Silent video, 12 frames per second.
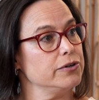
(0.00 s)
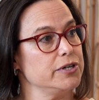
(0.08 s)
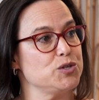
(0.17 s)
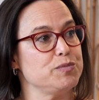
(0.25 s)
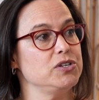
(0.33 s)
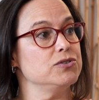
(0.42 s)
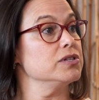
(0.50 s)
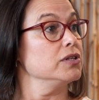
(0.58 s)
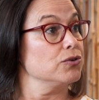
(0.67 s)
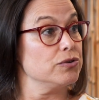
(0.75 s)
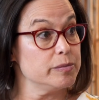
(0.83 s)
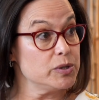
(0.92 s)
It's been used in the
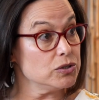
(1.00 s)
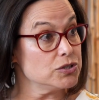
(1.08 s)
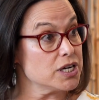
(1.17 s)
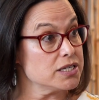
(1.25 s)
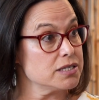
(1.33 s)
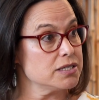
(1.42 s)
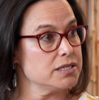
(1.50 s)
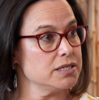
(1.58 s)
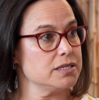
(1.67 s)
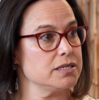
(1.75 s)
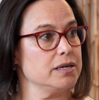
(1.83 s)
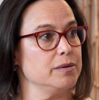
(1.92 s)
criminal justice
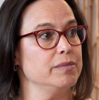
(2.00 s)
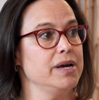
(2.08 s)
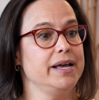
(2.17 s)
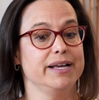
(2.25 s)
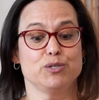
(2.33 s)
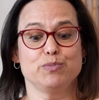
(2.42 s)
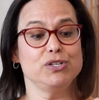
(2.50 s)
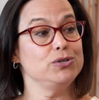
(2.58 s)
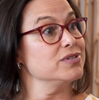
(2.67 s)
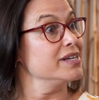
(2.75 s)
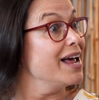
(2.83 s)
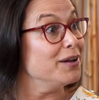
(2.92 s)
system. It's been
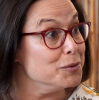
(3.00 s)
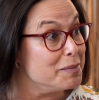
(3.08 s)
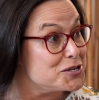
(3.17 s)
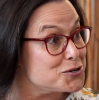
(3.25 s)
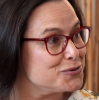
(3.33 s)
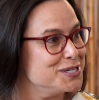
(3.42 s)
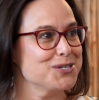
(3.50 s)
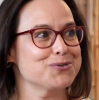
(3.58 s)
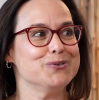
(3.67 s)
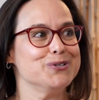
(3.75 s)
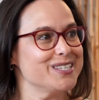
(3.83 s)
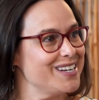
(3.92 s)
used in elementary
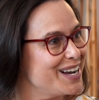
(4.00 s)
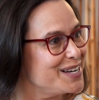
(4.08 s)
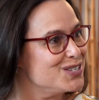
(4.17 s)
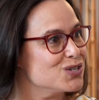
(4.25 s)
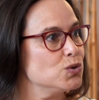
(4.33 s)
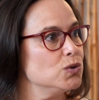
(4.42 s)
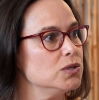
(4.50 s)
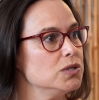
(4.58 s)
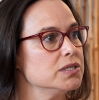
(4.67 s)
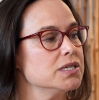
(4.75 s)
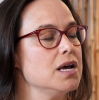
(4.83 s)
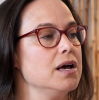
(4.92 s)
schools and high
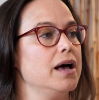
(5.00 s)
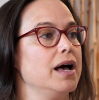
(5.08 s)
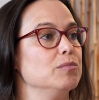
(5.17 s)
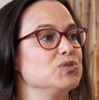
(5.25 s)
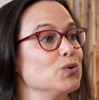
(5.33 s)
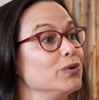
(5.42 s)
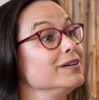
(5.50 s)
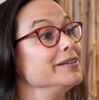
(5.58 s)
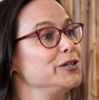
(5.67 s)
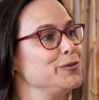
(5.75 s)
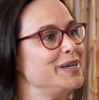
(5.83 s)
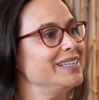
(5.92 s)
schools. So we're a
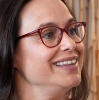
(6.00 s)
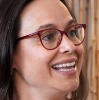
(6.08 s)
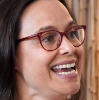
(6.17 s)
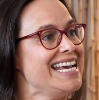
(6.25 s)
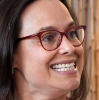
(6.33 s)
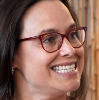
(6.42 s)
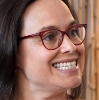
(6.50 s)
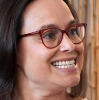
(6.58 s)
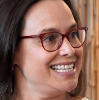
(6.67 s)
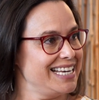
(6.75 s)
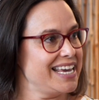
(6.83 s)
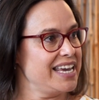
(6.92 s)
little bit late to
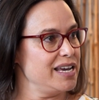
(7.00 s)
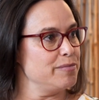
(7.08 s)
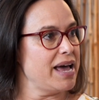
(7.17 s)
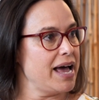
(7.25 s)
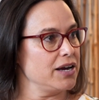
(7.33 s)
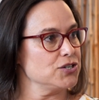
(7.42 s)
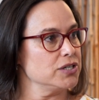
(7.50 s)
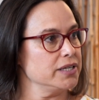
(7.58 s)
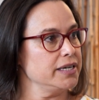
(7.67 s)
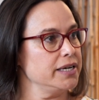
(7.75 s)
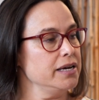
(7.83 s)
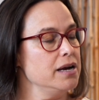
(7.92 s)
the game,
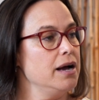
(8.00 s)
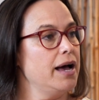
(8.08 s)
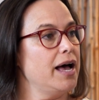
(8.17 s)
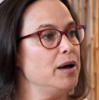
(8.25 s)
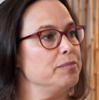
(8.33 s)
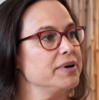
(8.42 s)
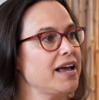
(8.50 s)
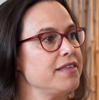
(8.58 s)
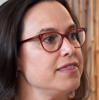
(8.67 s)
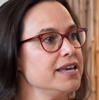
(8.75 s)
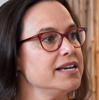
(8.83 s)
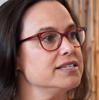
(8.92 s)
actually, but I
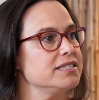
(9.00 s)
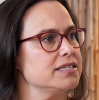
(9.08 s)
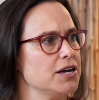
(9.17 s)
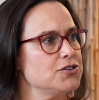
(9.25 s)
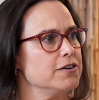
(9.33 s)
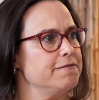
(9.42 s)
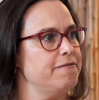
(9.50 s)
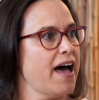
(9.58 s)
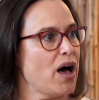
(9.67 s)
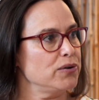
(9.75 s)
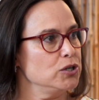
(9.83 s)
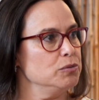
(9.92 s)
think it's such a
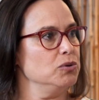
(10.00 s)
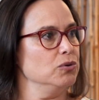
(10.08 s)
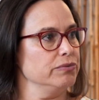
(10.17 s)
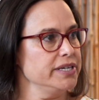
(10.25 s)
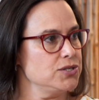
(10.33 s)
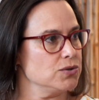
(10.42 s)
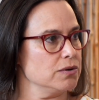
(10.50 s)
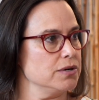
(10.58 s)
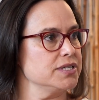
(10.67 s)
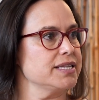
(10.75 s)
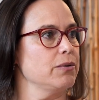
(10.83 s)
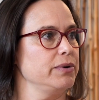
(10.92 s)
valuable
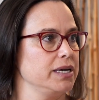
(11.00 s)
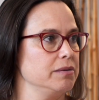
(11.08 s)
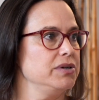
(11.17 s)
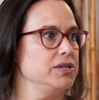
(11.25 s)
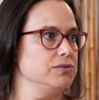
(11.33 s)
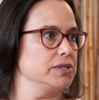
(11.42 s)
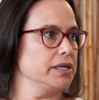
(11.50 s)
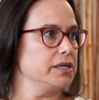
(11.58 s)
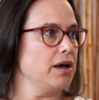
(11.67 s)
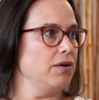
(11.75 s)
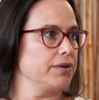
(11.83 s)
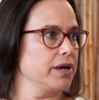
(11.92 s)
resource that we can be using in
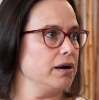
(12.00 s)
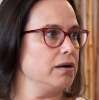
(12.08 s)
healthcare.